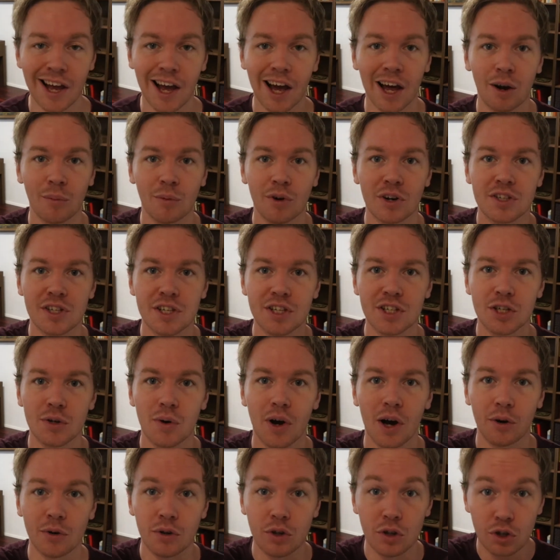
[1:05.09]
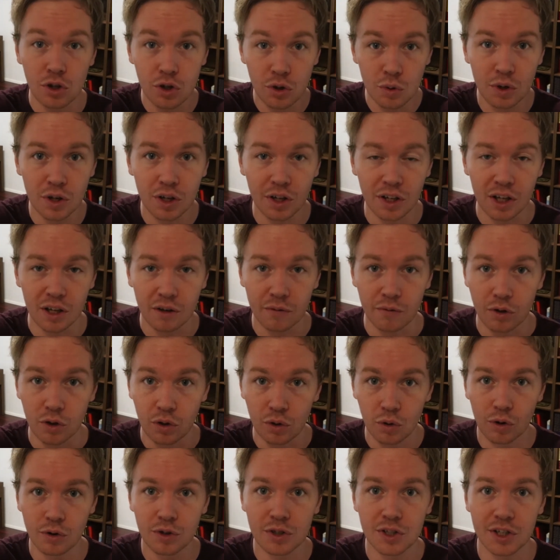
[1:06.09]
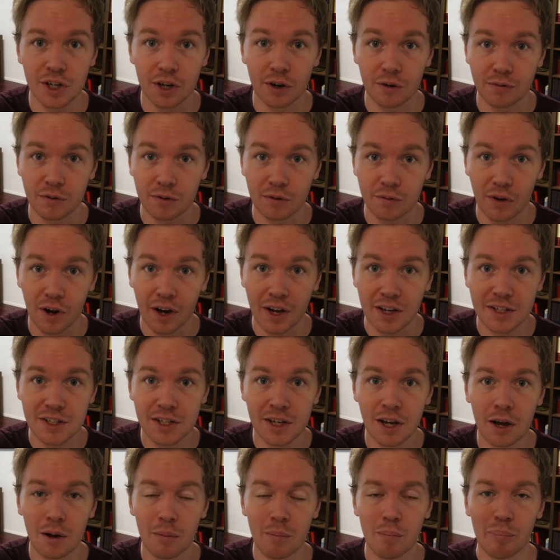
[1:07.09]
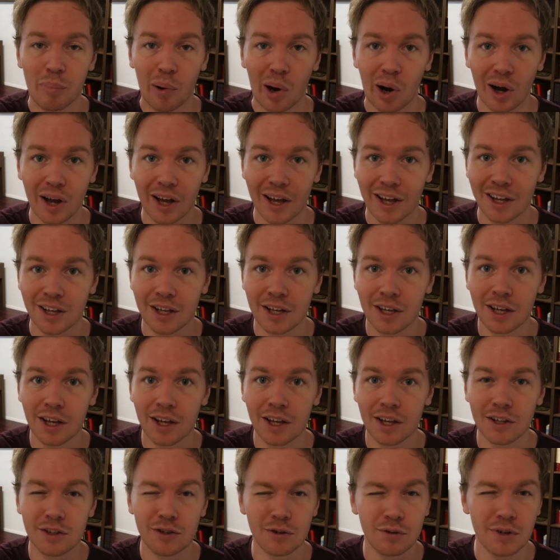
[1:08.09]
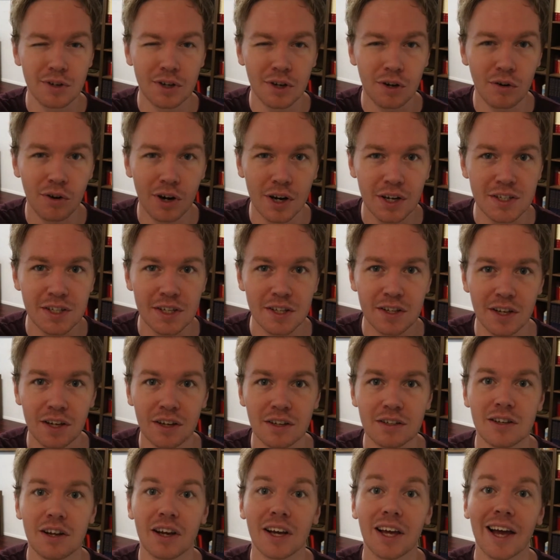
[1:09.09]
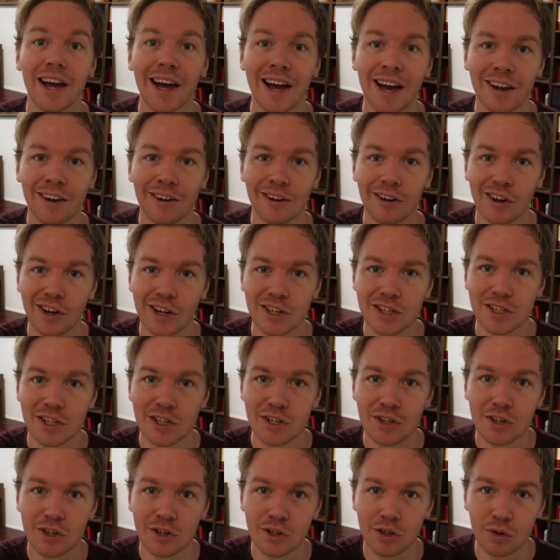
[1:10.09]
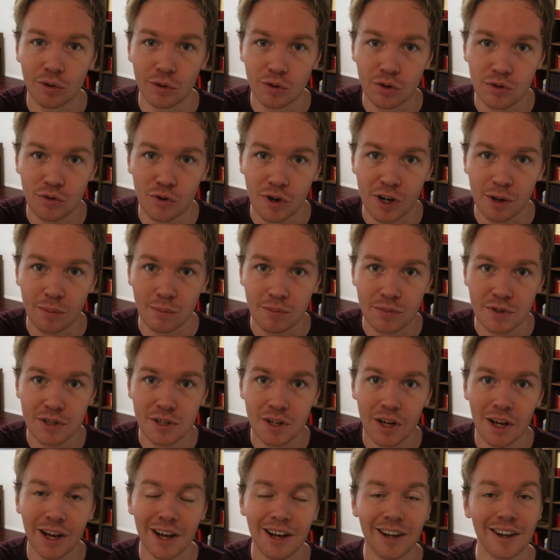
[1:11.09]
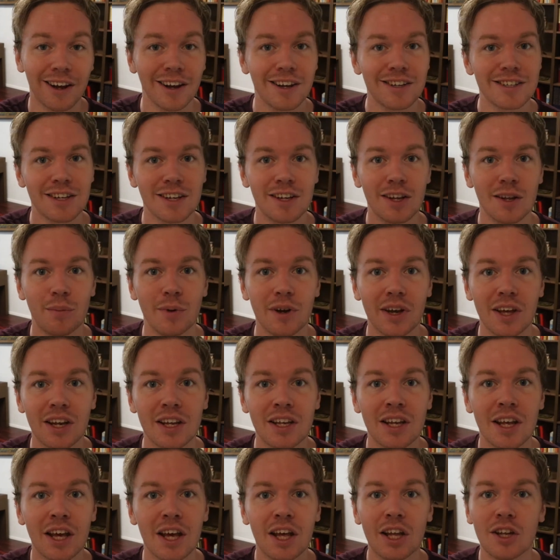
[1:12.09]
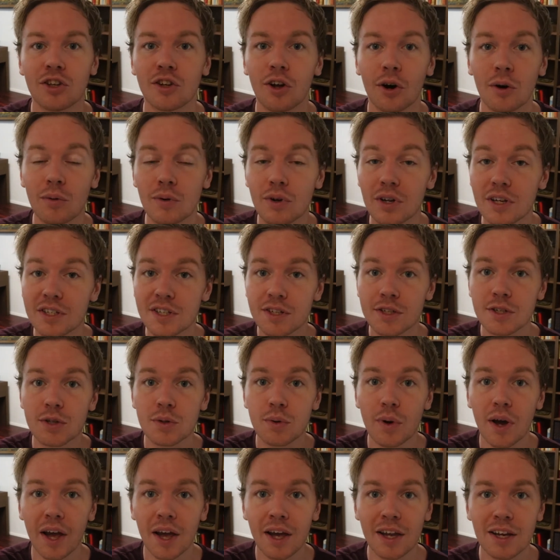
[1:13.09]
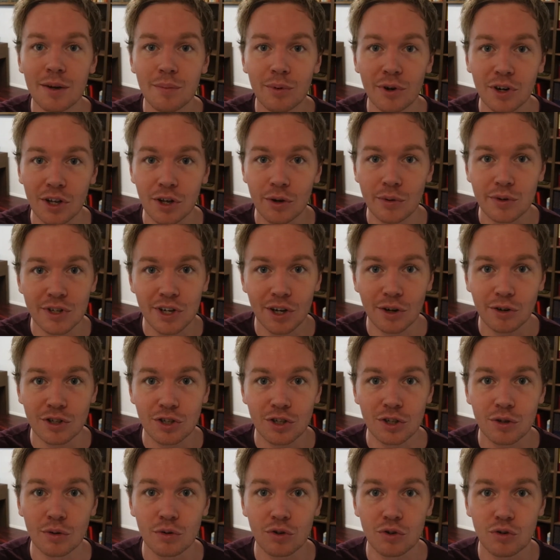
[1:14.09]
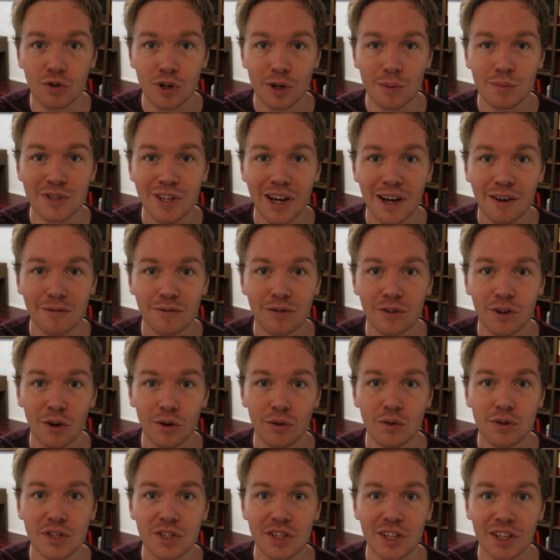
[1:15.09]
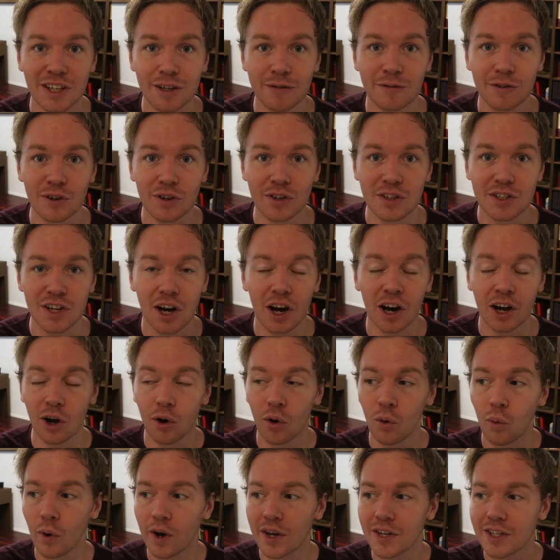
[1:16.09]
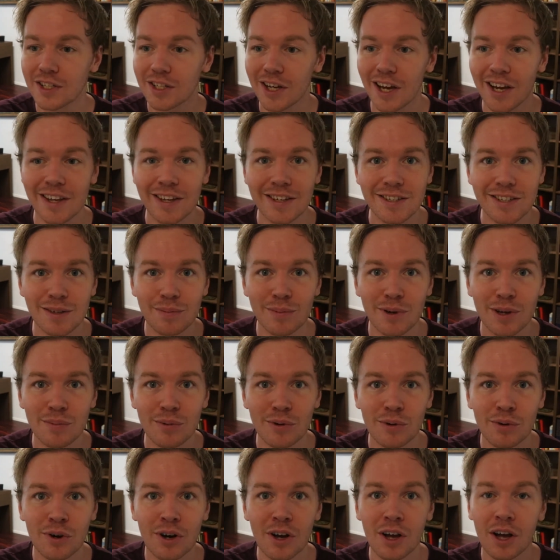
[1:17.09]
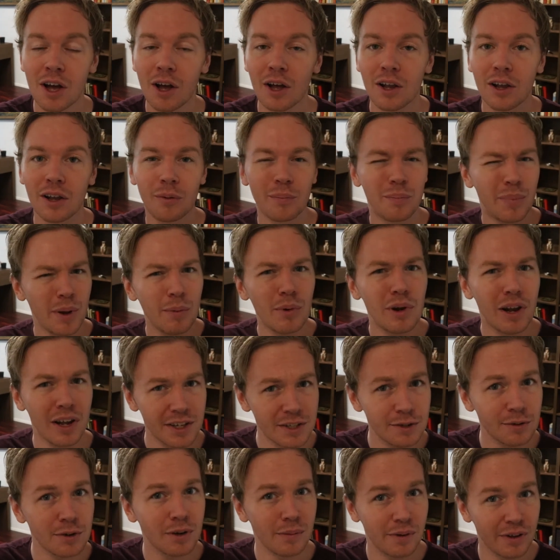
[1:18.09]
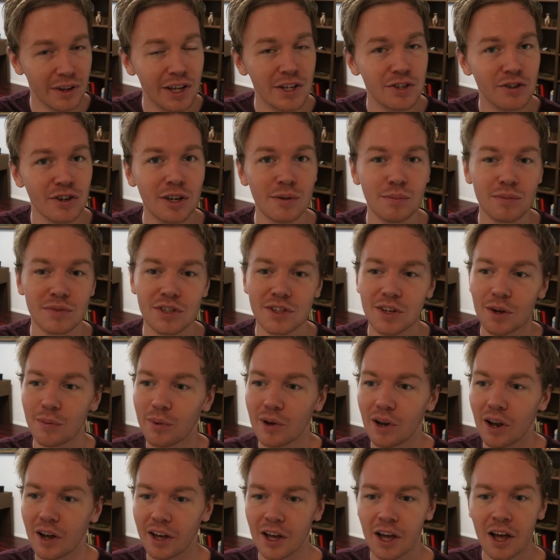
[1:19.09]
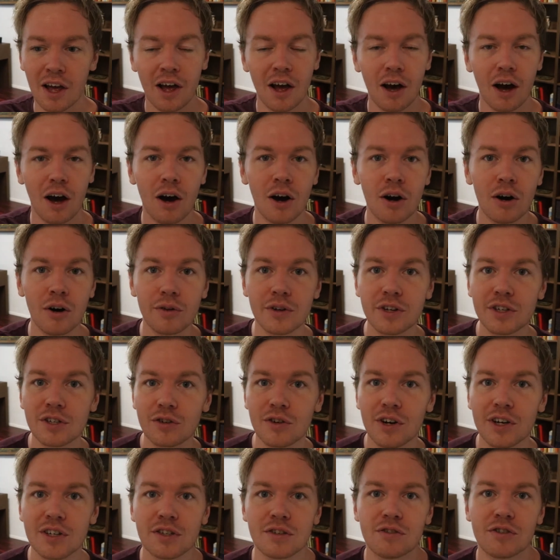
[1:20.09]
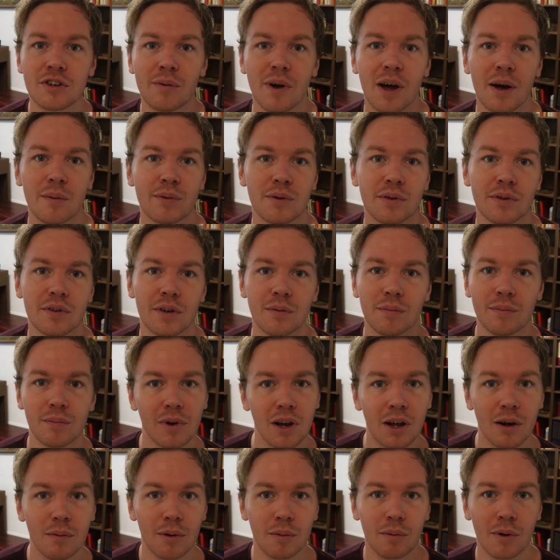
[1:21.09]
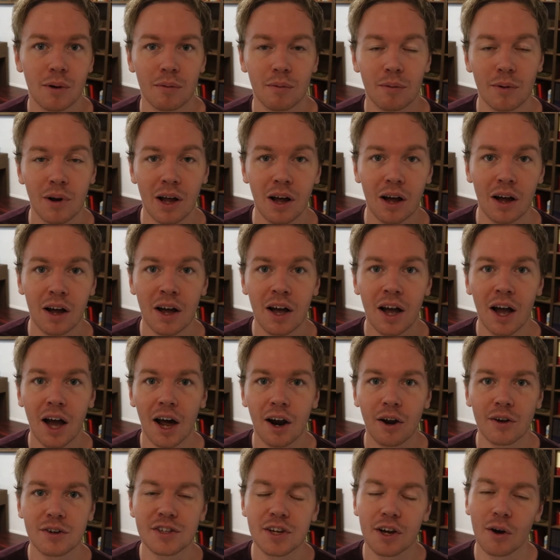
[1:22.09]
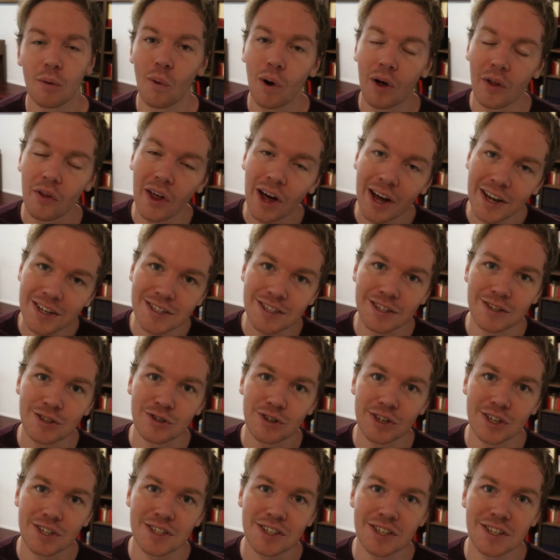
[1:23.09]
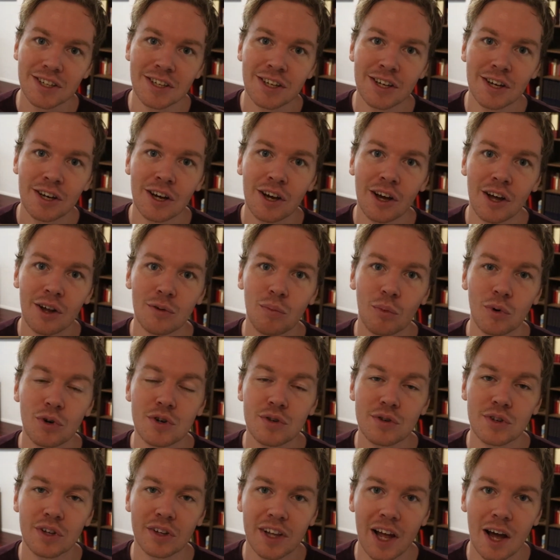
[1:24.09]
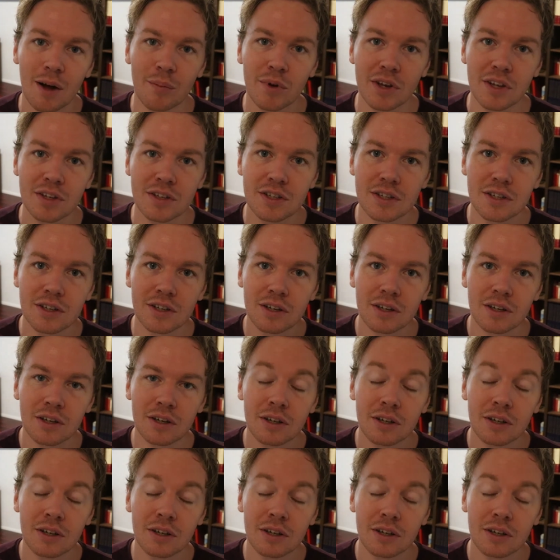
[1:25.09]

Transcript: And I'm going to teach you how you can give yourself advice by doing crazy things like analyzing your dreams. Like I said at the beginning, don't listen to anybody who tells you dreams have no significance. I always say this to people. Look, people like talking about their dreams. They'll be like, oh, this crazy dream happened and blah, blah, blah, blah, blah. And I'll say, well, that's interesting. What do you think that means?